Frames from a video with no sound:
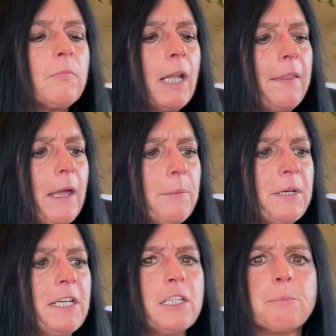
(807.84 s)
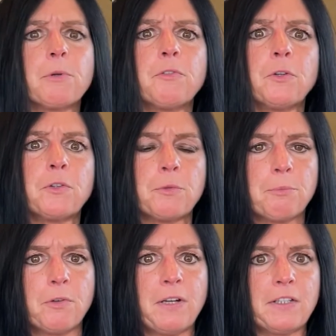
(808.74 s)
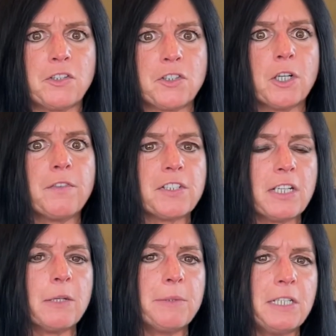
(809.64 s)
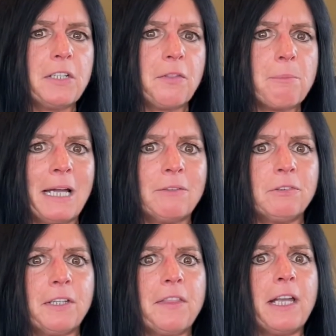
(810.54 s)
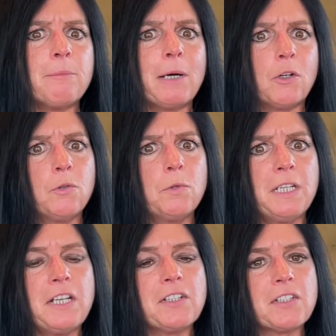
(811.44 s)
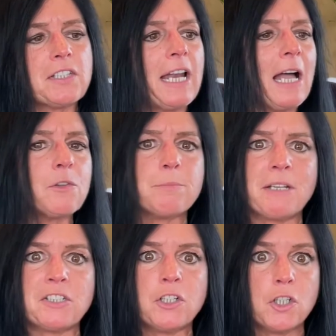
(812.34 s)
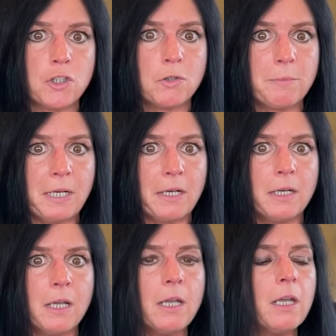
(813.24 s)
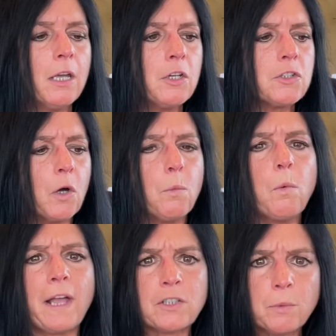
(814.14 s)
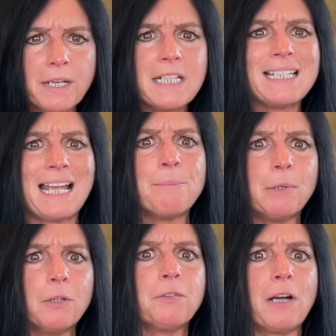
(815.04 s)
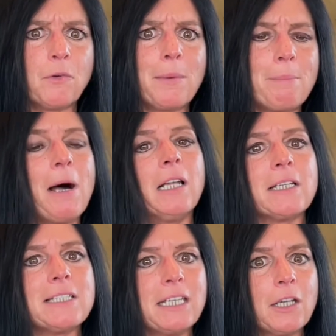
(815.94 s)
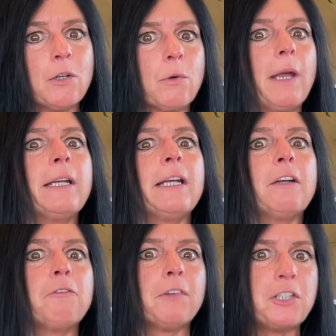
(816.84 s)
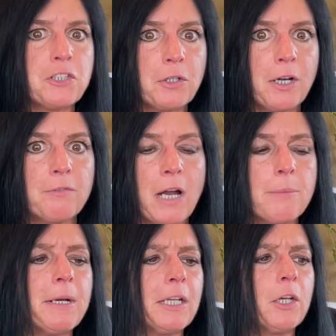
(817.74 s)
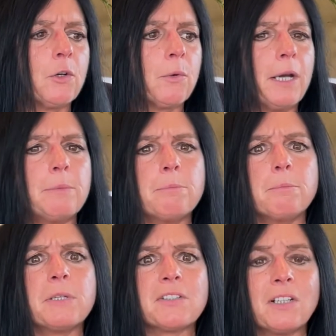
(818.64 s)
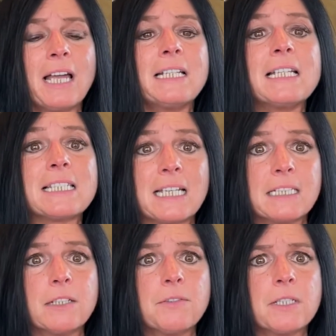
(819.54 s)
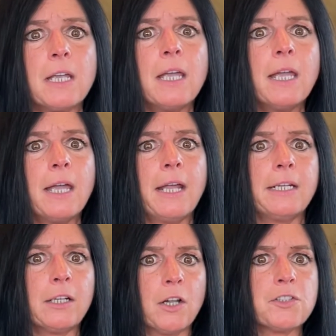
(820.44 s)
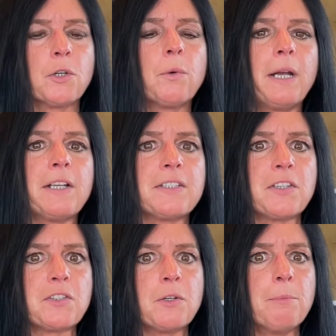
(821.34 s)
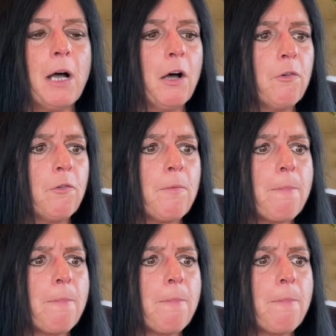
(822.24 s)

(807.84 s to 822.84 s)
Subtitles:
and then we need to provide the service, and then we need to mindfully think about who needs this and how it's best to distribute it. So that's one example of government policy can create an inflationary environment. It can create misaligned incentives, and it can also create a system of